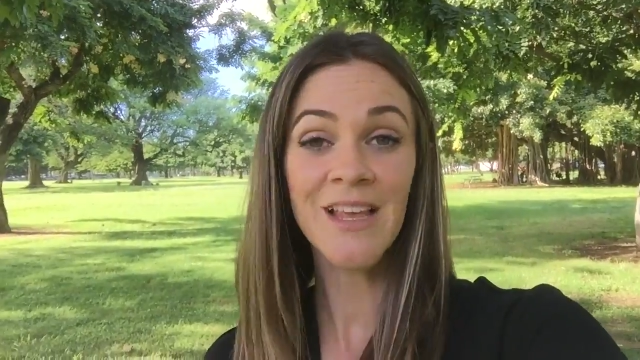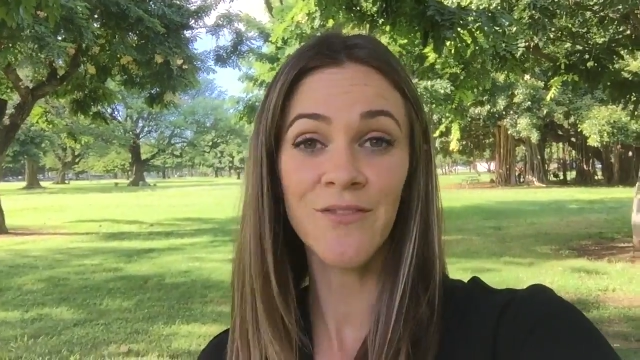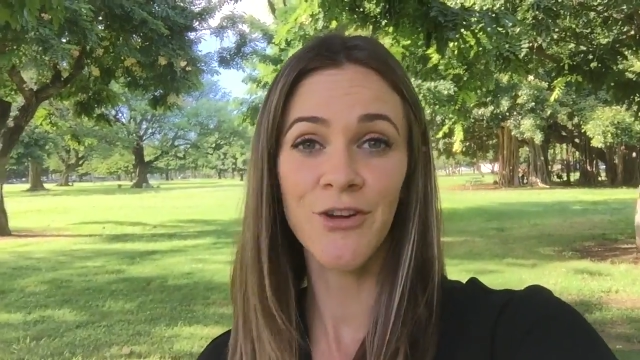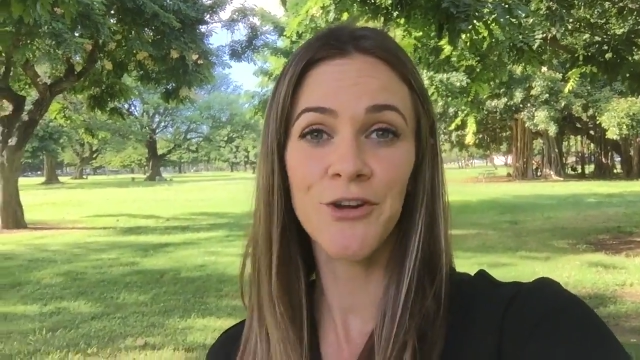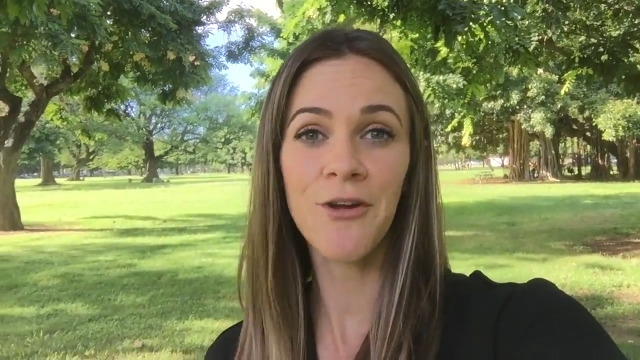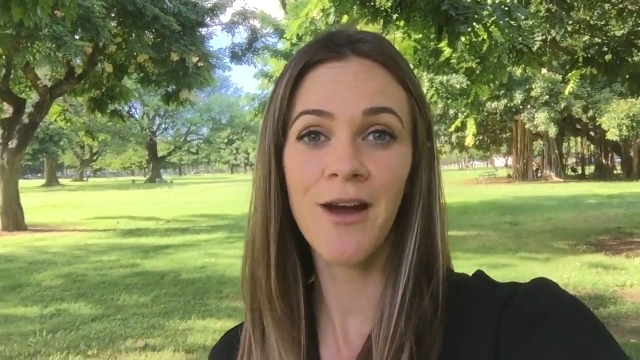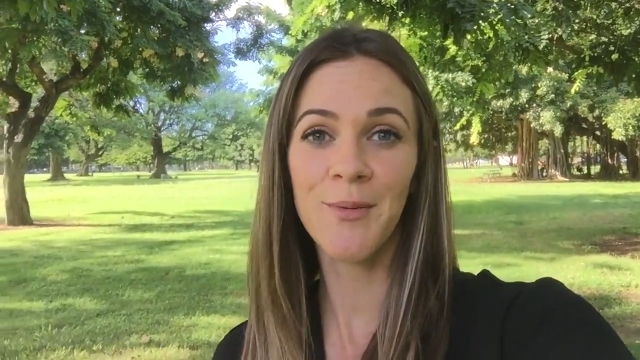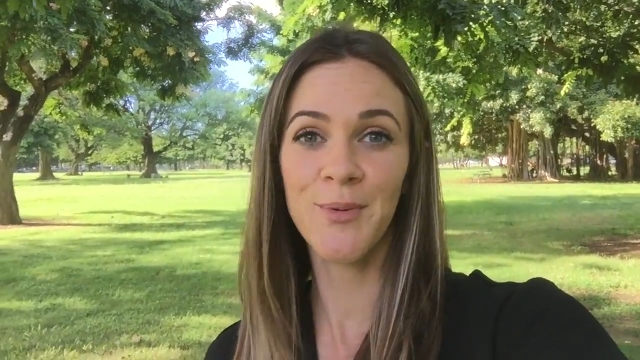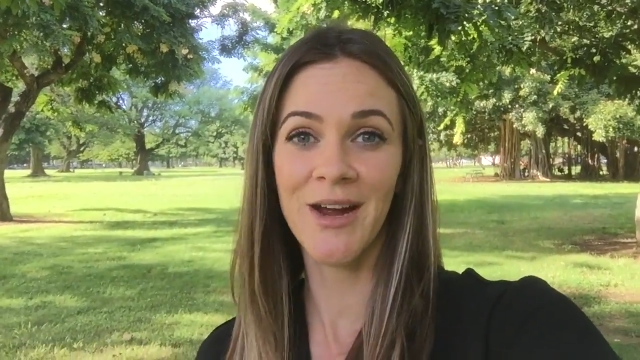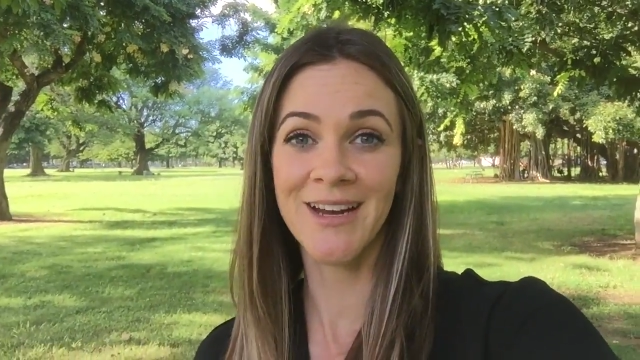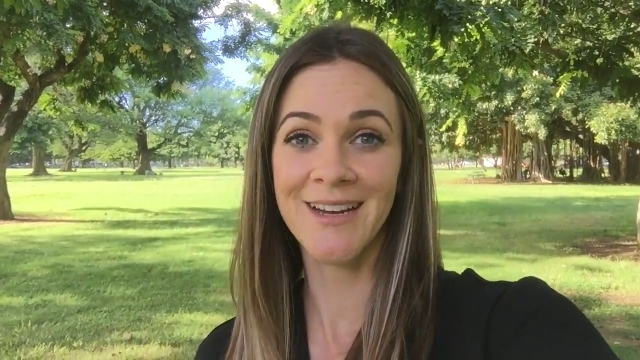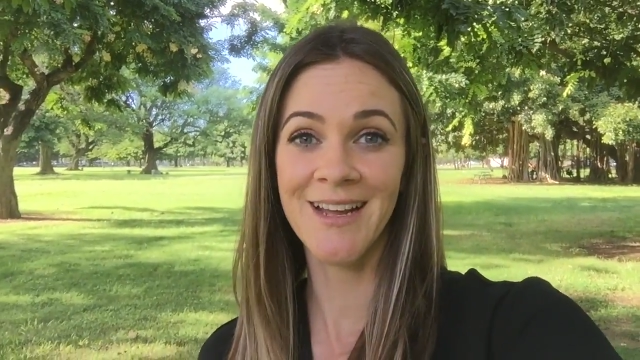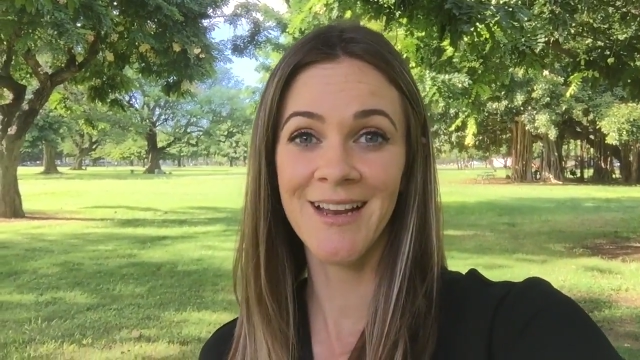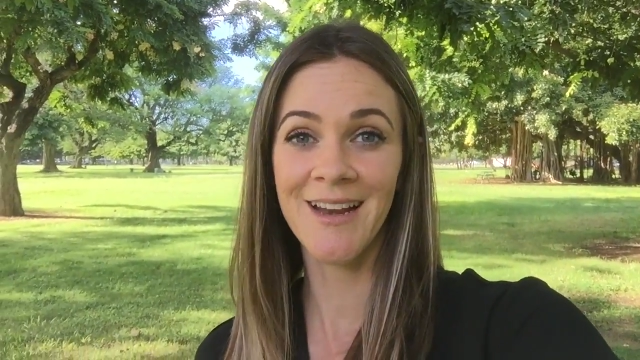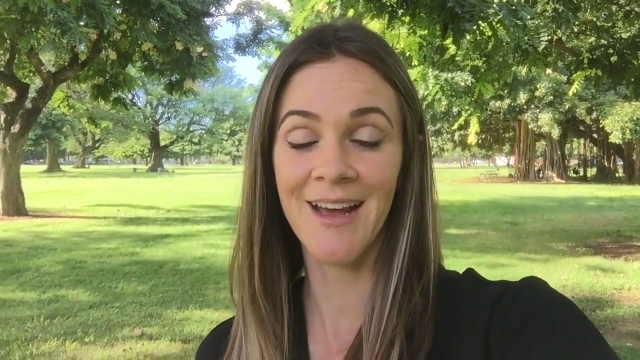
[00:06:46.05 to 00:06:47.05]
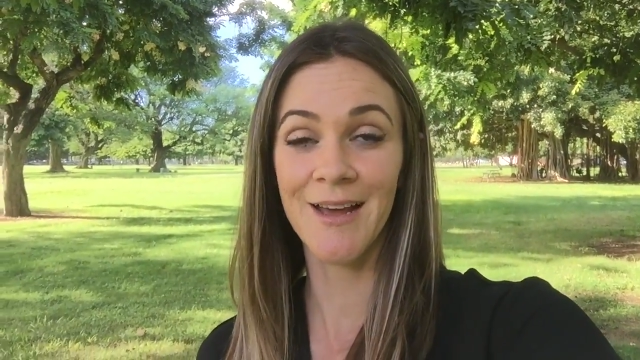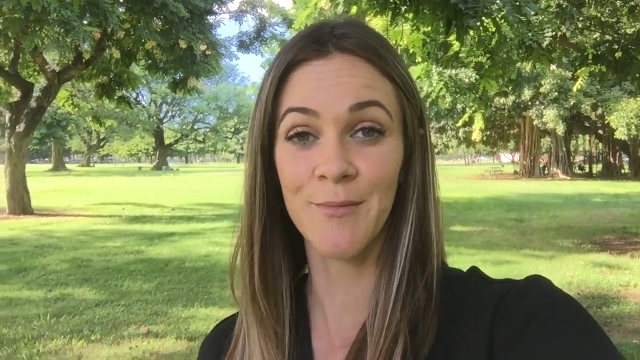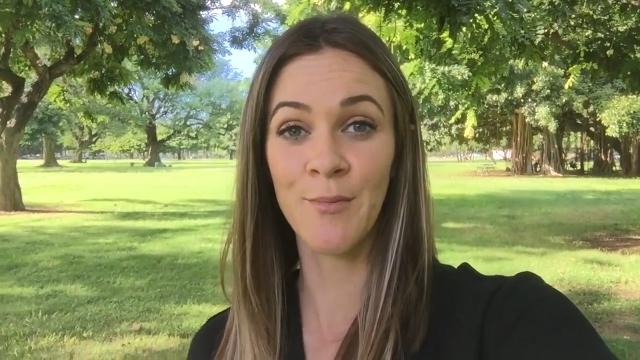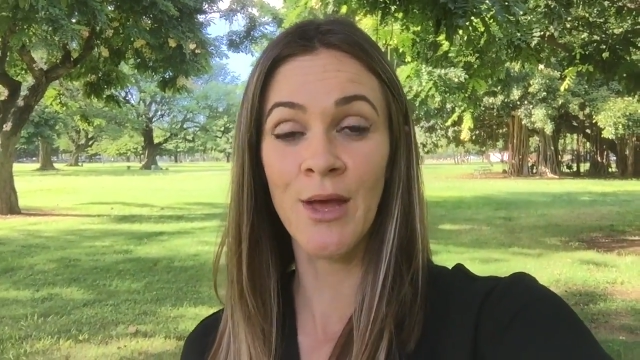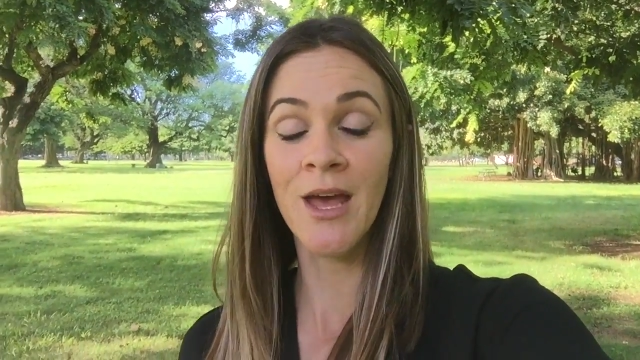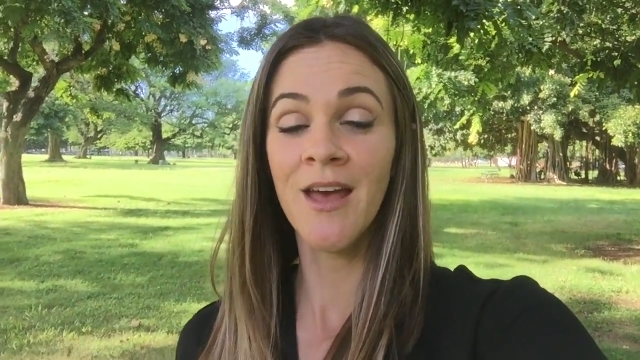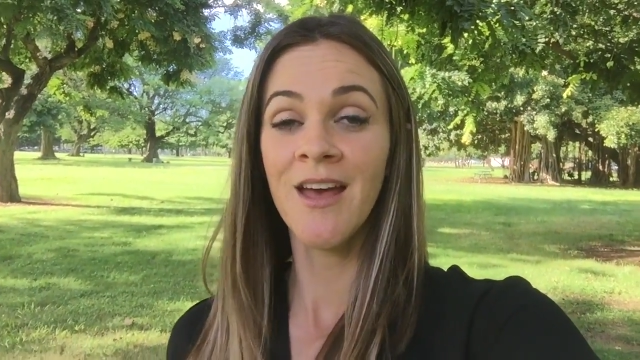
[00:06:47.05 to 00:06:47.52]
If you're not pregnant,
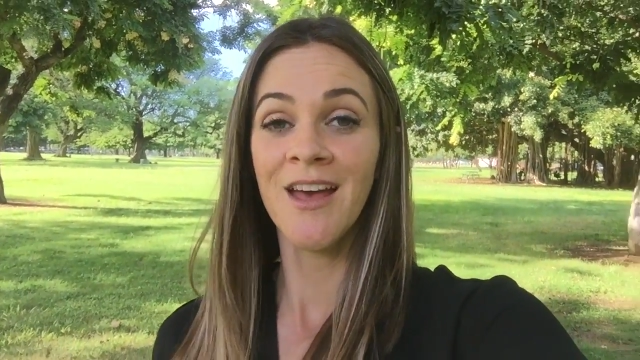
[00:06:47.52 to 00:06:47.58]
I'm